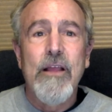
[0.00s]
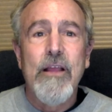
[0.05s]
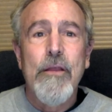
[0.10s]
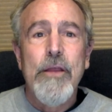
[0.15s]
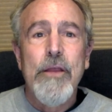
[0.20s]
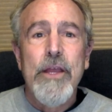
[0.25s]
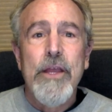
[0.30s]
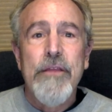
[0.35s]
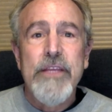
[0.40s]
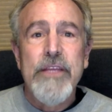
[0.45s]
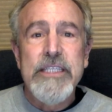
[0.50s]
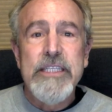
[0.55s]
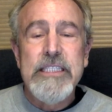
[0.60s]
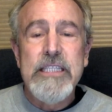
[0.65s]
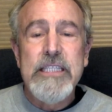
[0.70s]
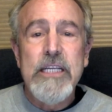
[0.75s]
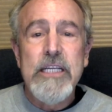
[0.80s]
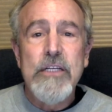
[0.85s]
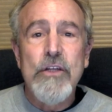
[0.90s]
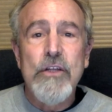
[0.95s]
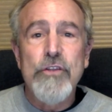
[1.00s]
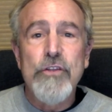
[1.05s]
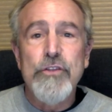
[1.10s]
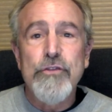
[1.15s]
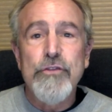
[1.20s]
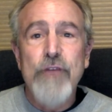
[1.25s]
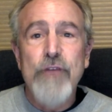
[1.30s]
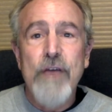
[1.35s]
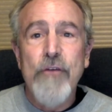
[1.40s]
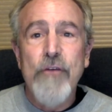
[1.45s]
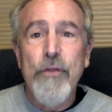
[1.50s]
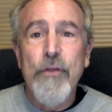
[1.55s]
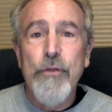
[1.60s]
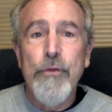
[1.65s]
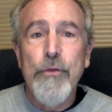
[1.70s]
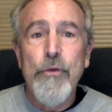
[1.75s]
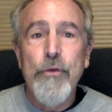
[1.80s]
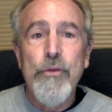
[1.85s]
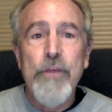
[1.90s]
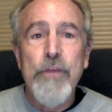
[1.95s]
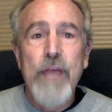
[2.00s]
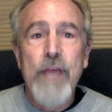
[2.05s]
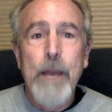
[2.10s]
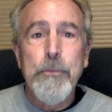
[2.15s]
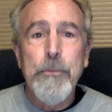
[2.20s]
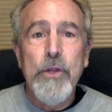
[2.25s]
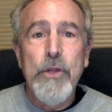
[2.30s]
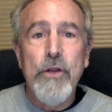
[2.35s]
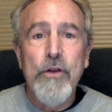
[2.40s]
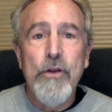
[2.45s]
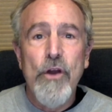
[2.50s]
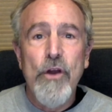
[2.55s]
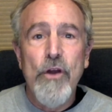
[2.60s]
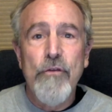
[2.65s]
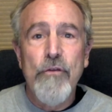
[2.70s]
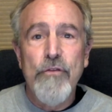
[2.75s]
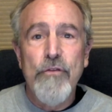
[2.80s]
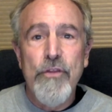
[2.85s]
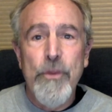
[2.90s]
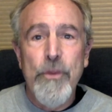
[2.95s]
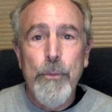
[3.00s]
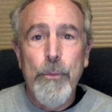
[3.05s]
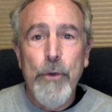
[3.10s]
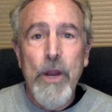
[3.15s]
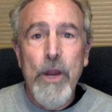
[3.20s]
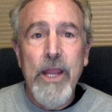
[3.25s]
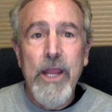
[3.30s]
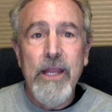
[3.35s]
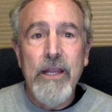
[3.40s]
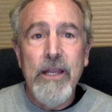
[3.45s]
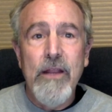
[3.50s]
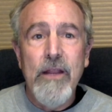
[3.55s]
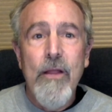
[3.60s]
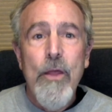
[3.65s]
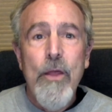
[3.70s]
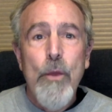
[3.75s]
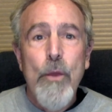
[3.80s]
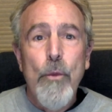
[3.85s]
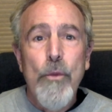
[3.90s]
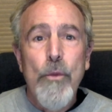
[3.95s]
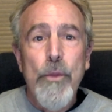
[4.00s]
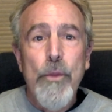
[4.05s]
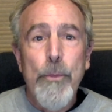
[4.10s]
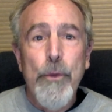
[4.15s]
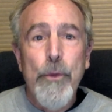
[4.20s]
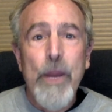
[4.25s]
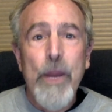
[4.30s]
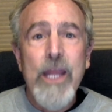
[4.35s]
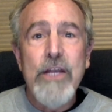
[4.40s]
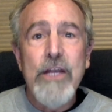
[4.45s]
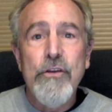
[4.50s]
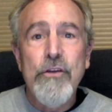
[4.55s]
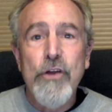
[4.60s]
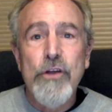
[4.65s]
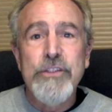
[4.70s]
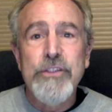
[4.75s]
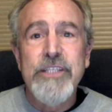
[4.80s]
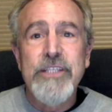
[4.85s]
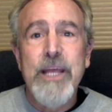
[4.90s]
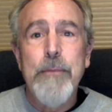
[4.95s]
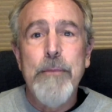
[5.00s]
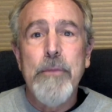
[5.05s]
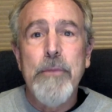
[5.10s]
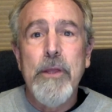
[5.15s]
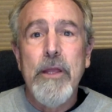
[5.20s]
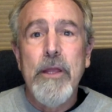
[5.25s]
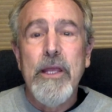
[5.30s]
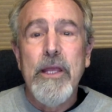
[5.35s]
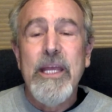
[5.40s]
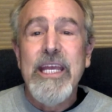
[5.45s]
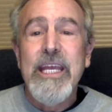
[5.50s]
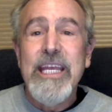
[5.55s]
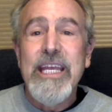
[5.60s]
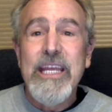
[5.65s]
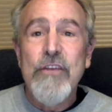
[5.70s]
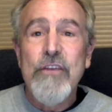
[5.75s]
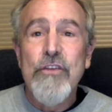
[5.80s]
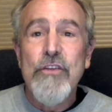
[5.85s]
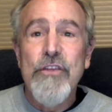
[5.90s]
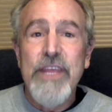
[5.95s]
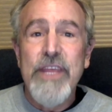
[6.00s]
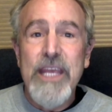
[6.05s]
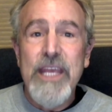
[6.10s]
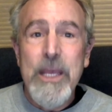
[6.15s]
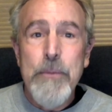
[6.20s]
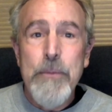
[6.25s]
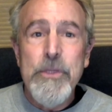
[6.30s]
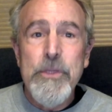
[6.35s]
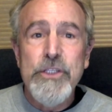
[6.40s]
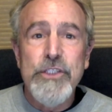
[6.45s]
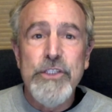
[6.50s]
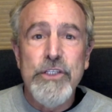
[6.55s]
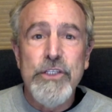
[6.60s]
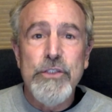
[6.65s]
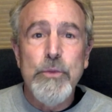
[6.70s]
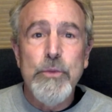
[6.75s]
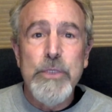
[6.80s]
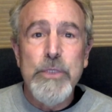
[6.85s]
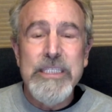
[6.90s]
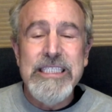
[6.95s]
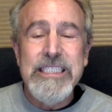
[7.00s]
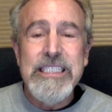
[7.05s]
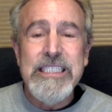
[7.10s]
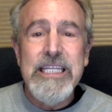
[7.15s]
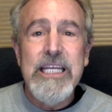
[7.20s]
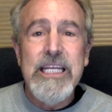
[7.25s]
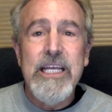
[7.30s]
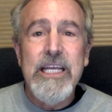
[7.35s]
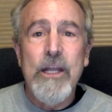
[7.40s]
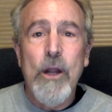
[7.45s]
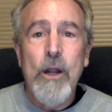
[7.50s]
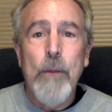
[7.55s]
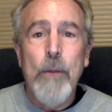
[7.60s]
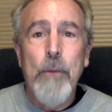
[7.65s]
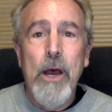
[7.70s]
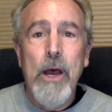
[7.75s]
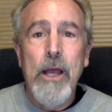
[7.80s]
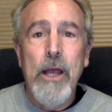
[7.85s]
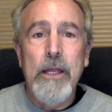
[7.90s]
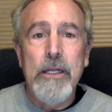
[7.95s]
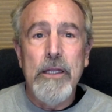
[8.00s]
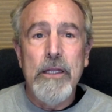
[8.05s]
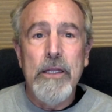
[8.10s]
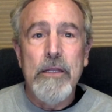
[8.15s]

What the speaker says: These signals travel through the optic nerve to the brain, where the brain turns them into the images we see in our mind.